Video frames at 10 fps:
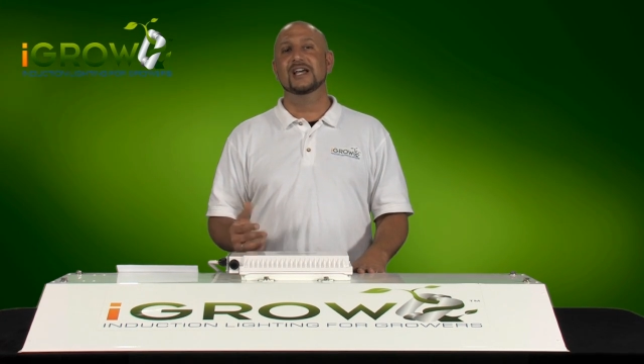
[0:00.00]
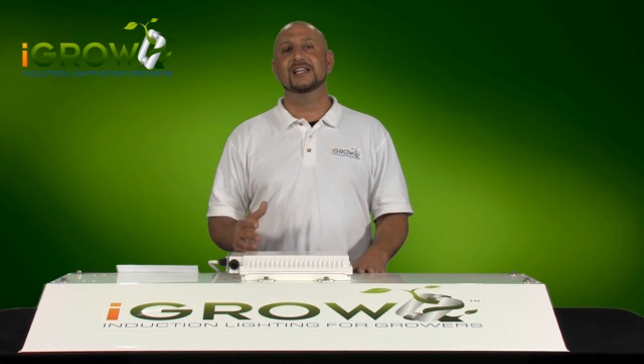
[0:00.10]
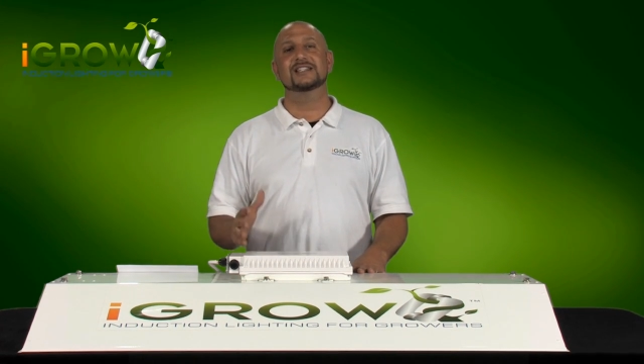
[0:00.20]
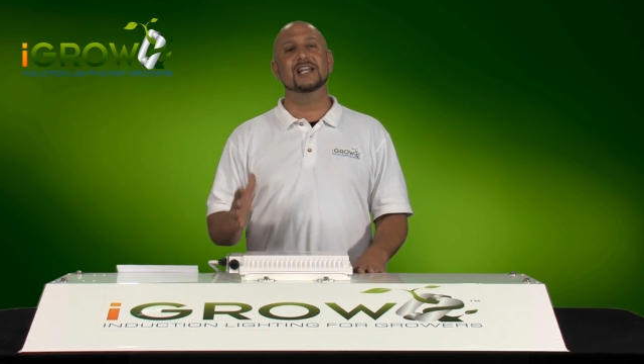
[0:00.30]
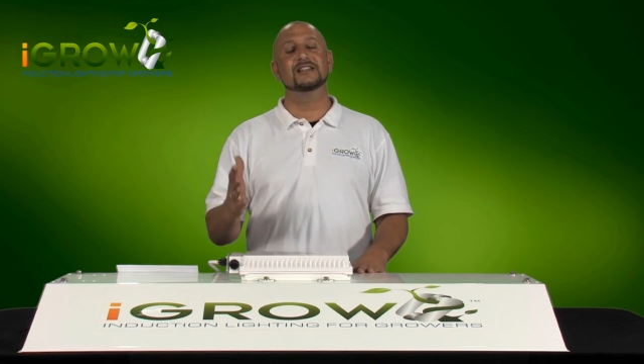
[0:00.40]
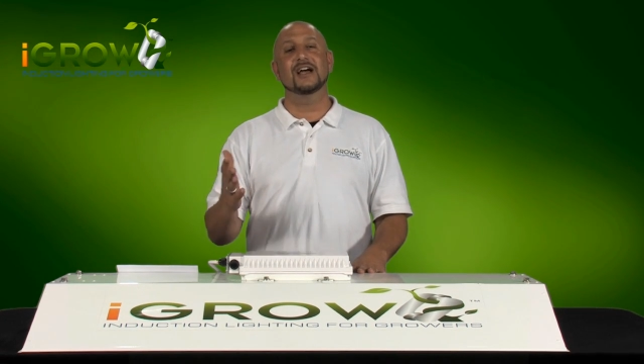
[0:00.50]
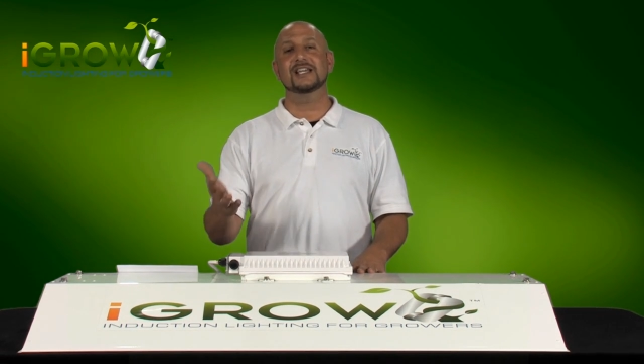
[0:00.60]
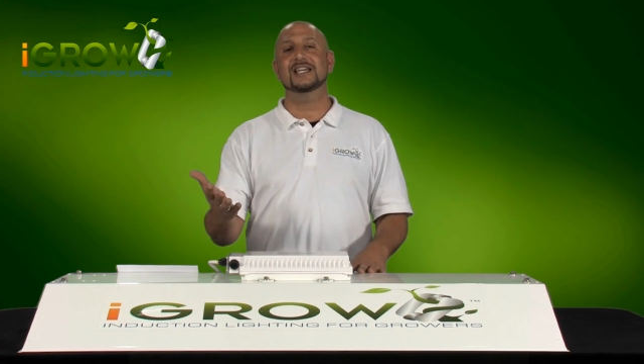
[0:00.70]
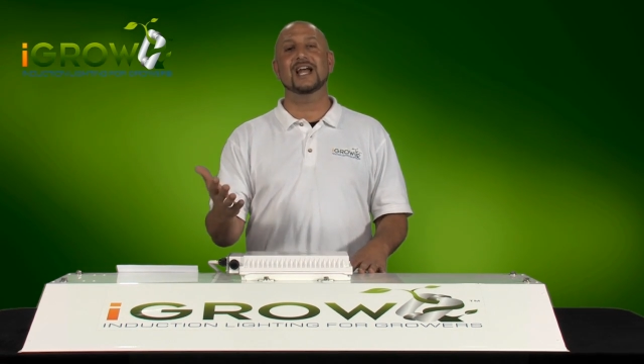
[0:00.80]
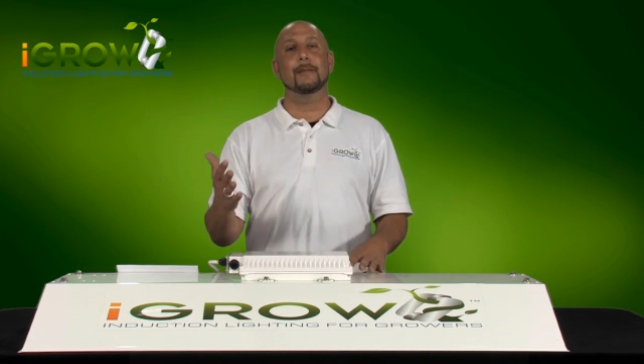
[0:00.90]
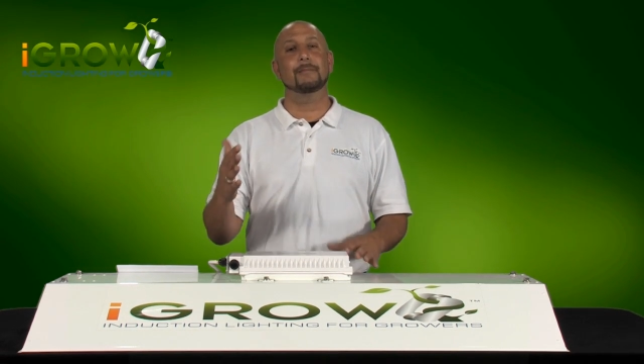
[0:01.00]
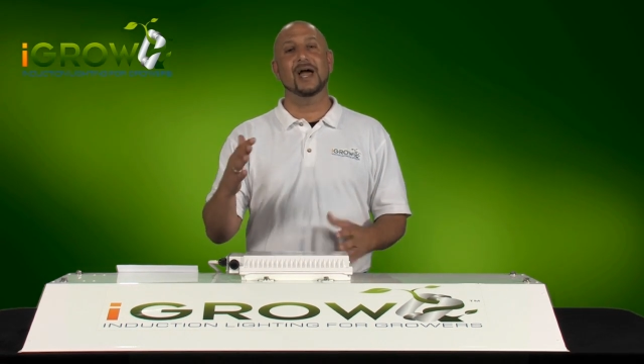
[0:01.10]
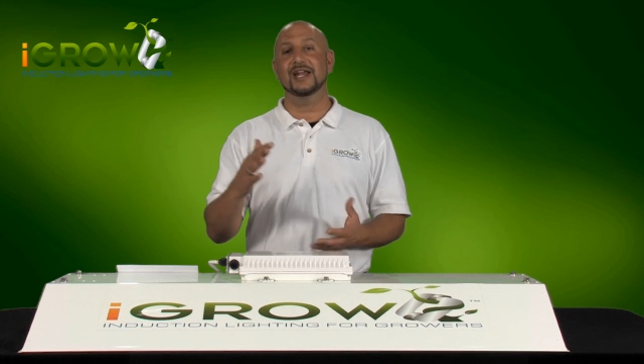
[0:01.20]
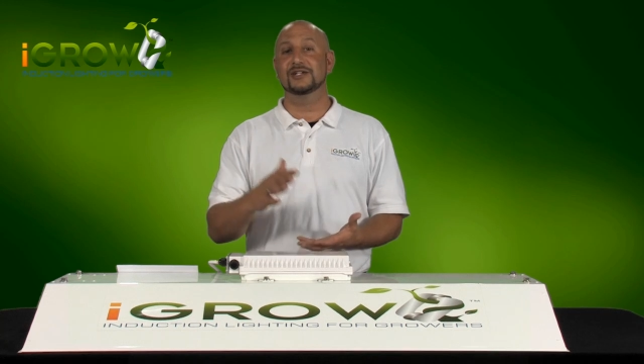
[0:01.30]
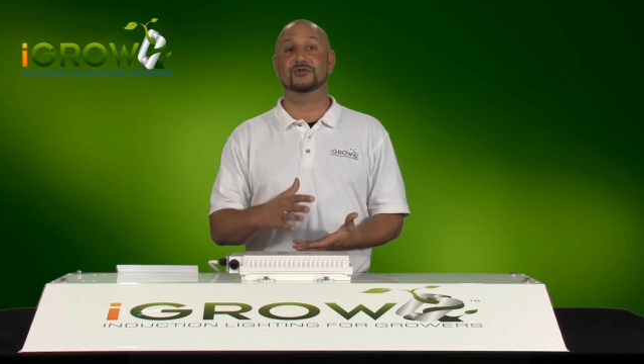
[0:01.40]
is that light cannot
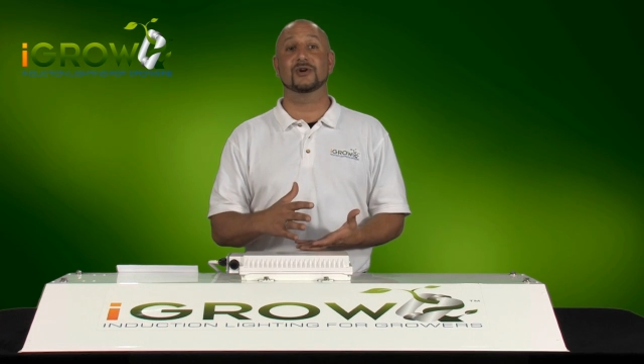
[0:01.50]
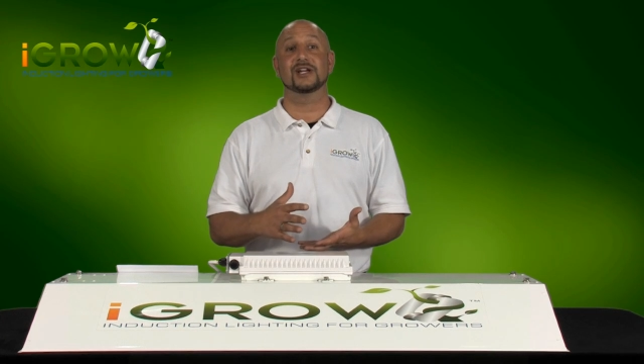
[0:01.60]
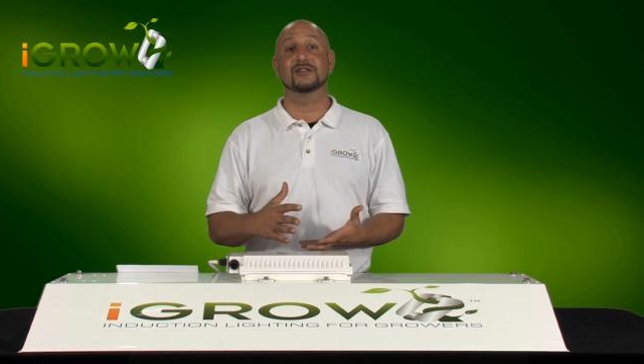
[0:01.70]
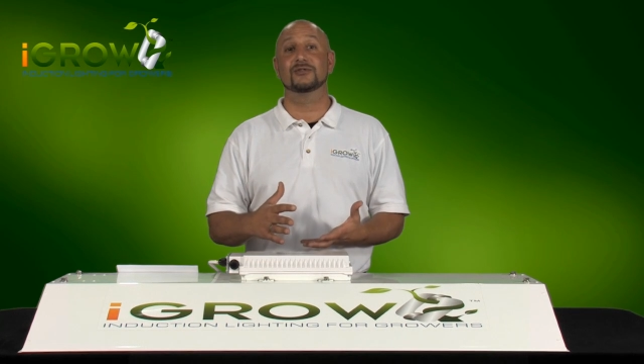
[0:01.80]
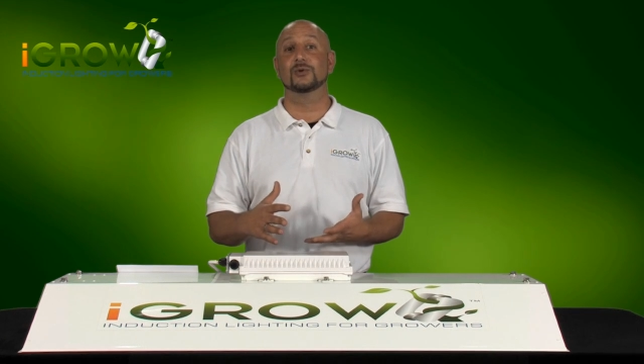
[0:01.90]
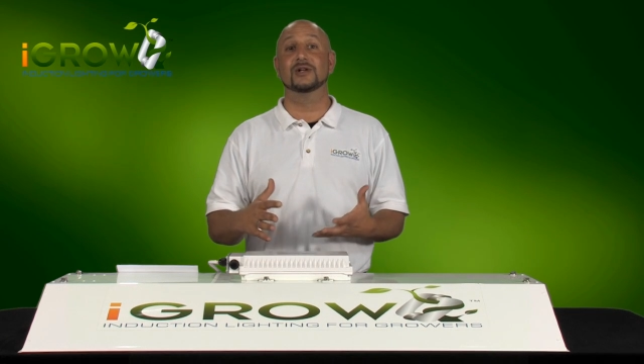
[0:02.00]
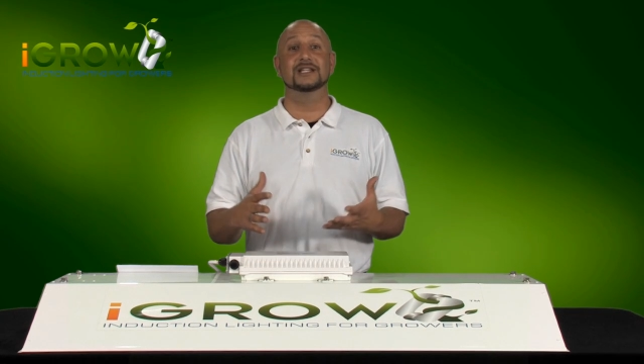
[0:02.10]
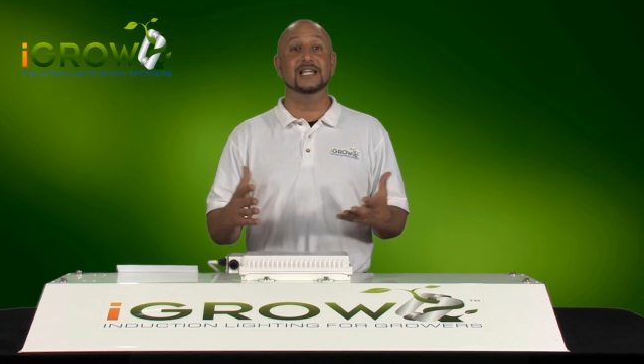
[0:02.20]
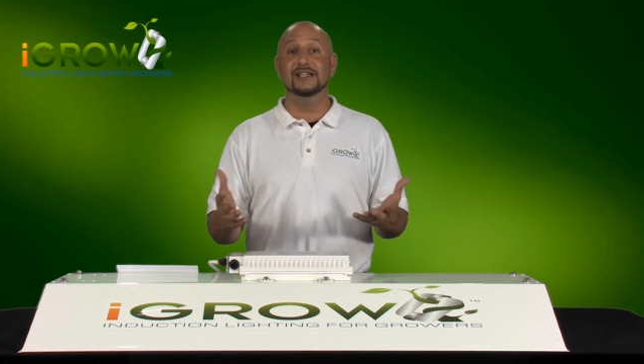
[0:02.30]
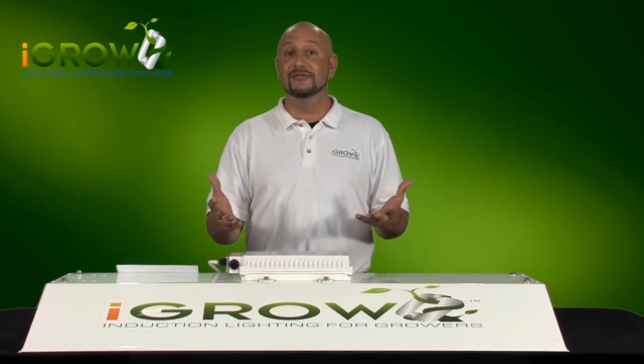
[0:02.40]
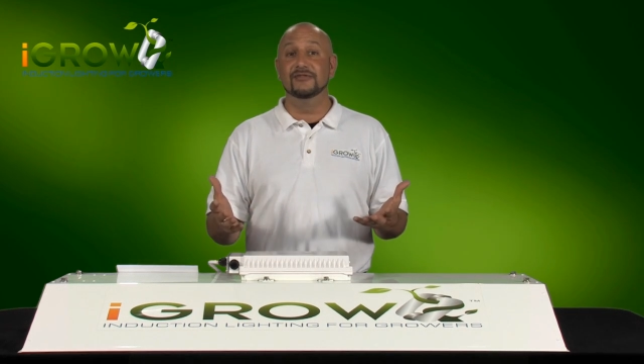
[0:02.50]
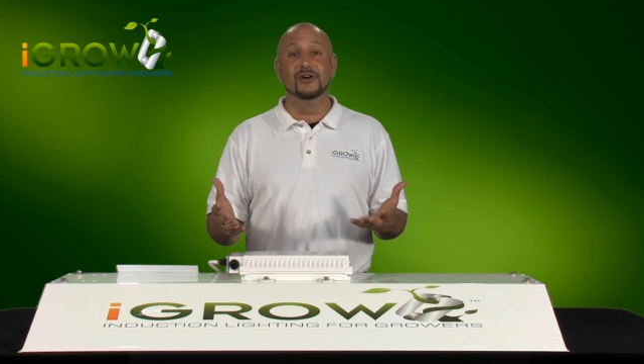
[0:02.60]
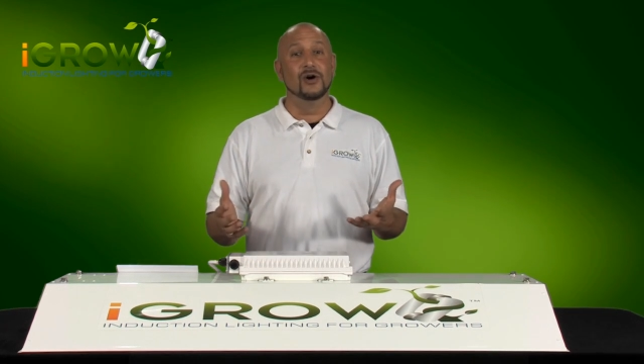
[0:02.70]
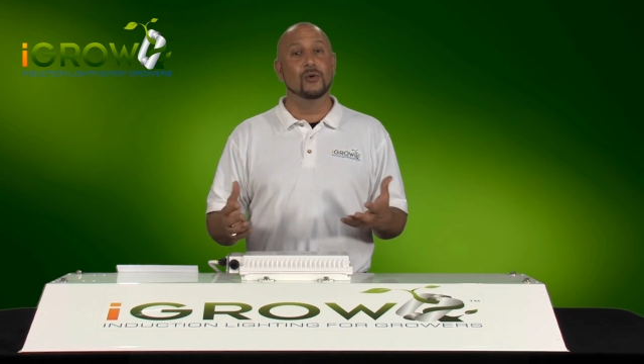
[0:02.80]
penetrate through a leaf